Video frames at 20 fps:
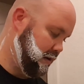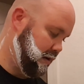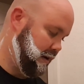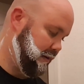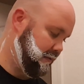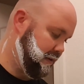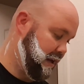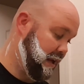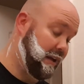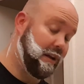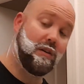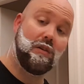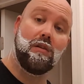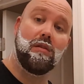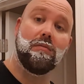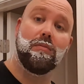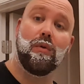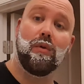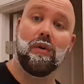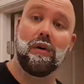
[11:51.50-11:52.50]
I have an
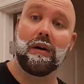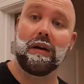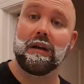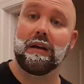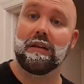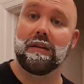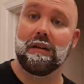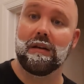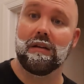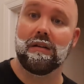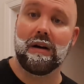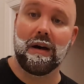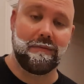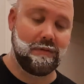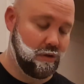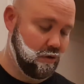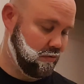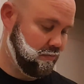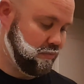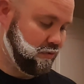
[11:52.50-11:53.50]
8-year-old boy and then an
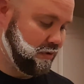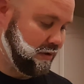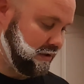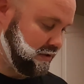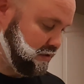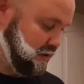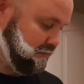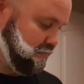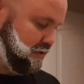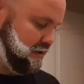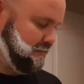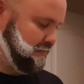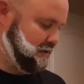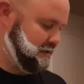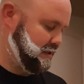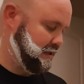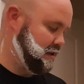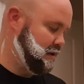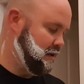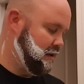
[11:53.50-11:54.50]
11-year-old boy. So I'm pretty
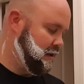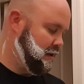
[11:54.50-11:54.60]
busy.